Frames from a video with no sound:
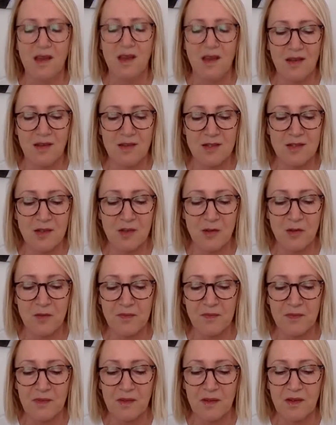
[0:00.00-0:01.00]
And so
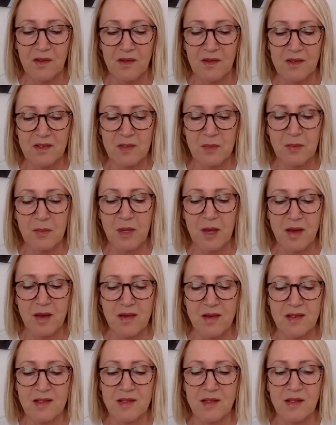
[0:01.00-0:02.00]
there's a
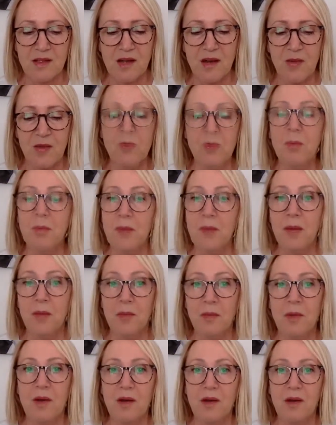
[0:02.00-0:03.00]
place that I
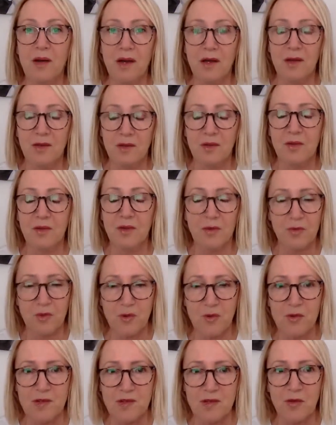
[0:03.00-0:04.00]
remember. I, of
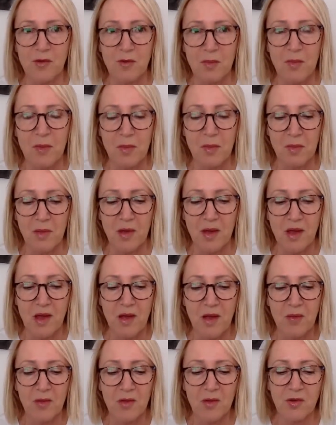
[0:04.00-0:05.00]
course, I remember
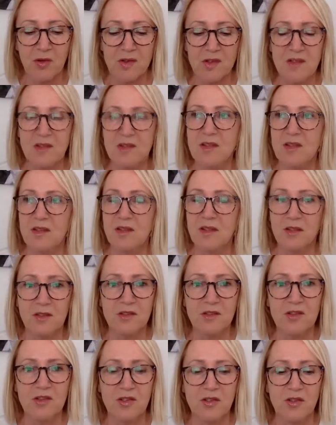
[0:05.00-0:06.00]
because it's a little
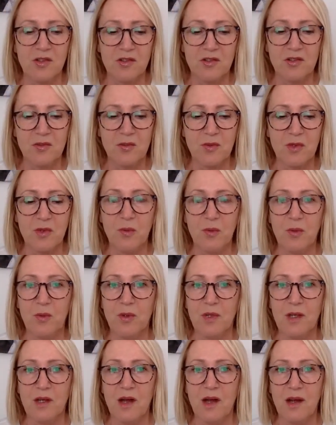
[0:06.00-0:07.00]
church where,
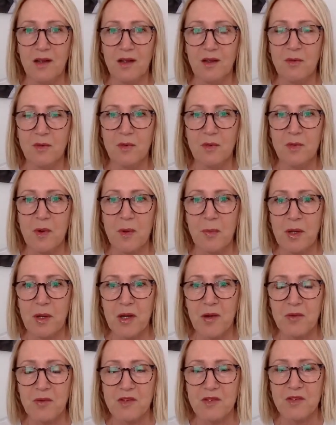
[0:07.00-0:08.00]
where I lived with my
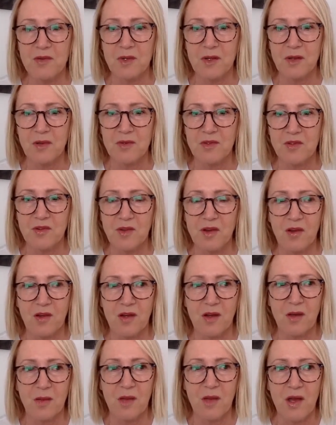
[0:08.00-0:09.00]
parents when I was growing
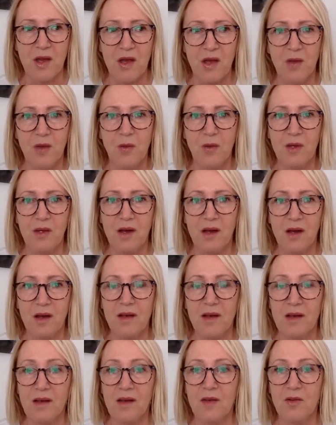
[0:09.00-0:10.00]
up, where
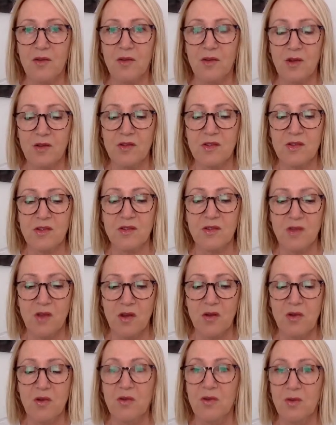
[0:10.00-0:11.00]
I got to
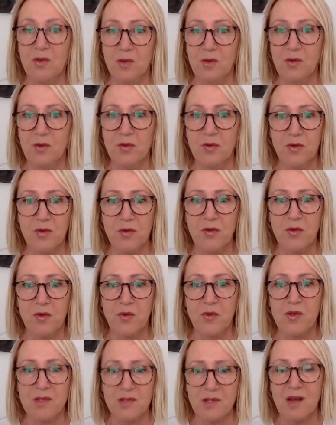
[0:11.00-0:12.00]
know the Lord for the
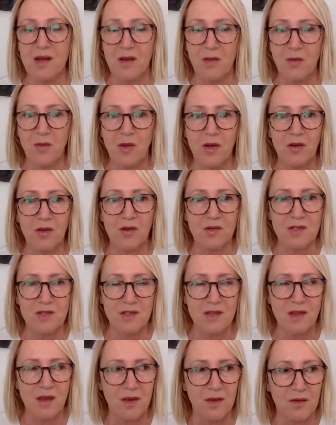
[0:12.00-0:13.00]
first time, where I got
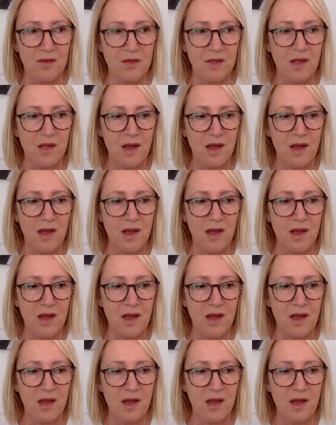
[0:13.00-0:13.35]
saved.